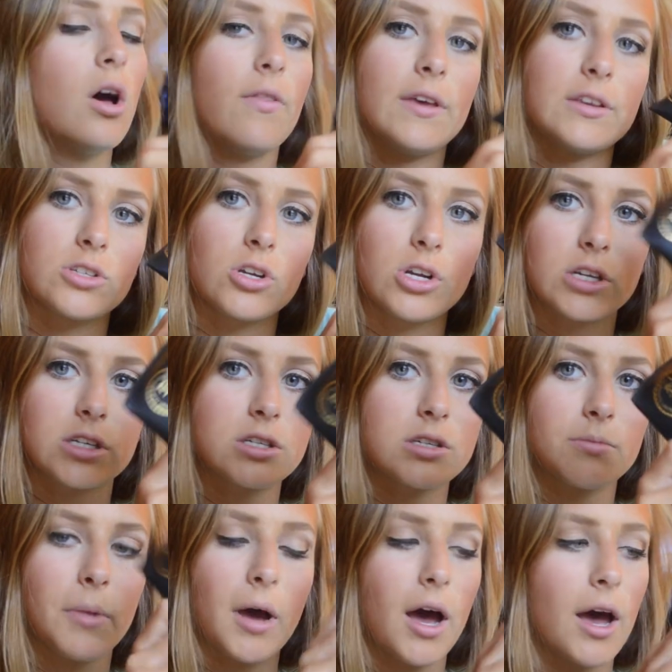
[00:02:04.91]
These are
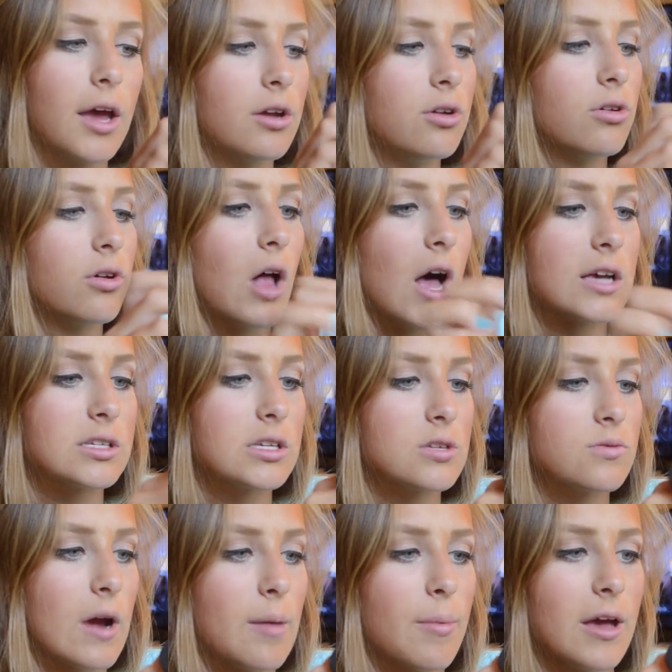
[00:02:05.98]
just my new glasses,
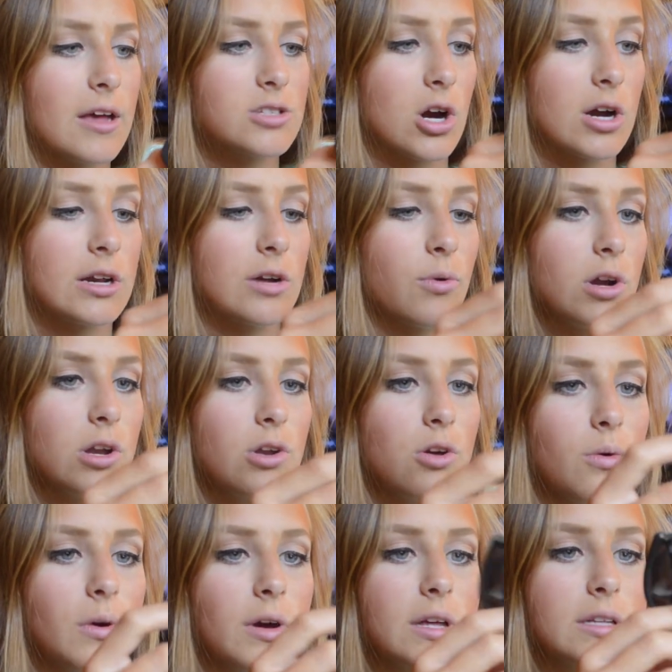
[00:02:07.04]
Ray-Bans. I already want
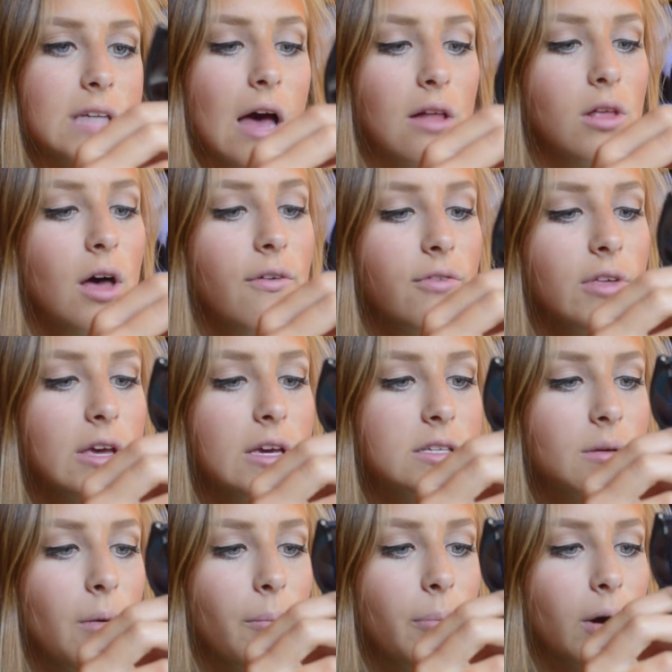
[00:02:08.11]
new ones. I love these,
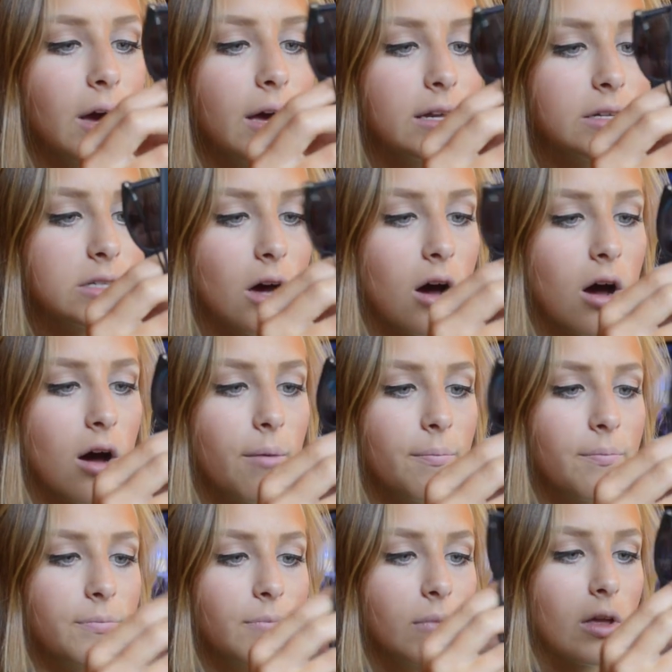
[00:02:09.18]
but
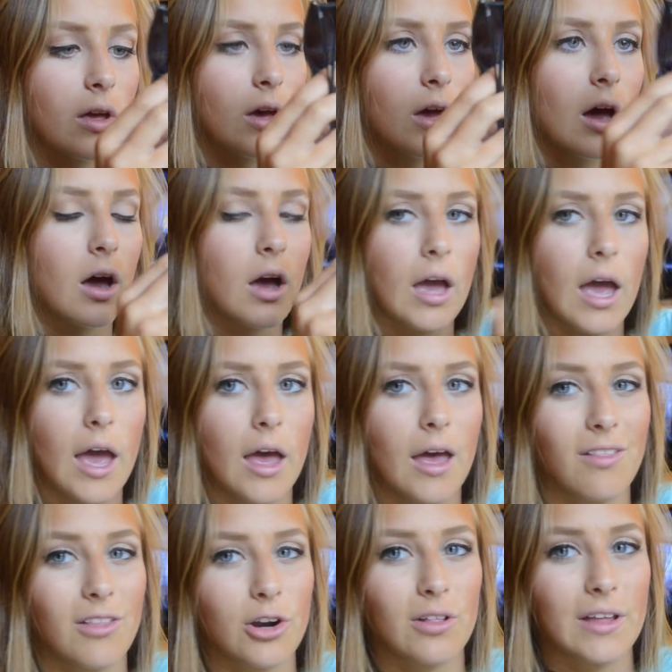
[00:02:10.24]
um,
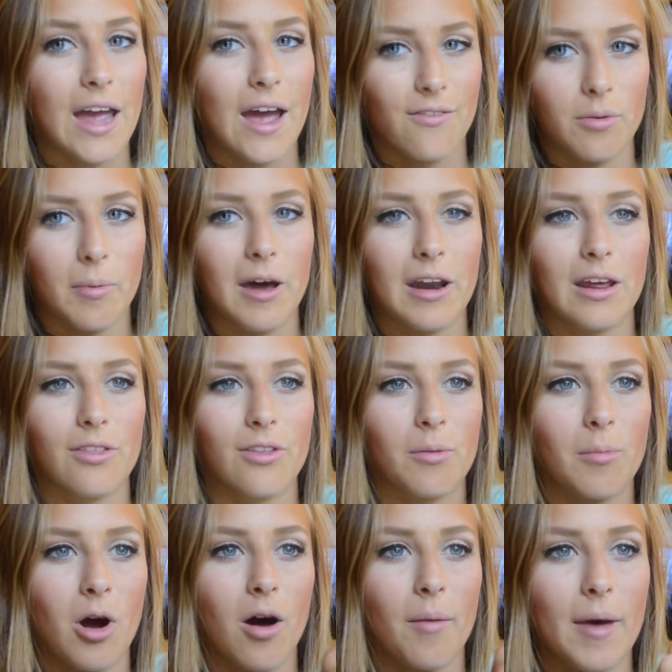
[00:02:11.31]
literally everybody and their
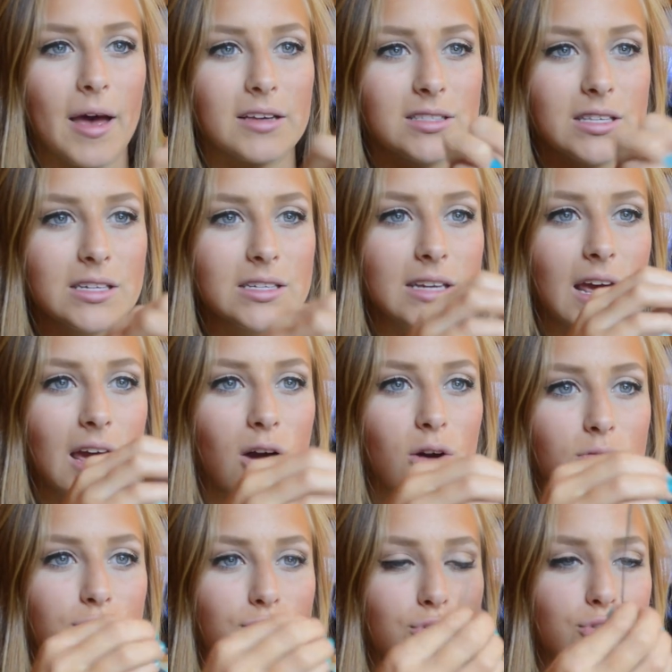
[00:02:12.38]
mom has these
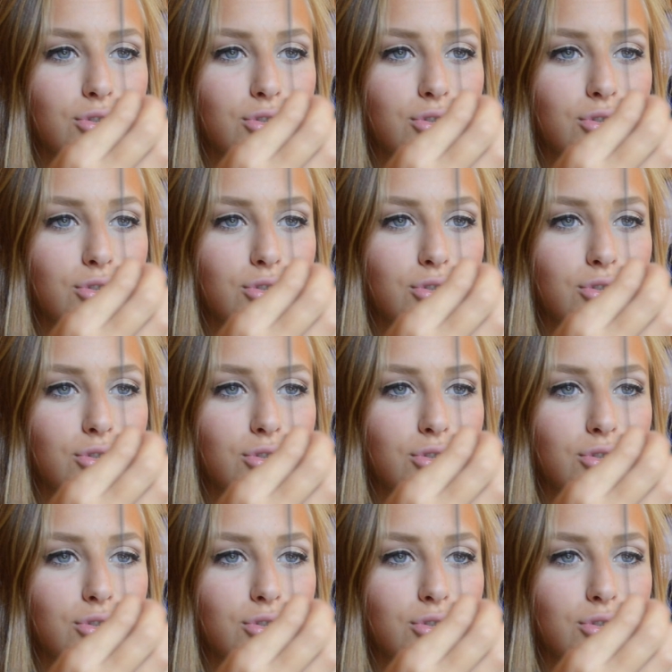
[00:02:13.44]
now.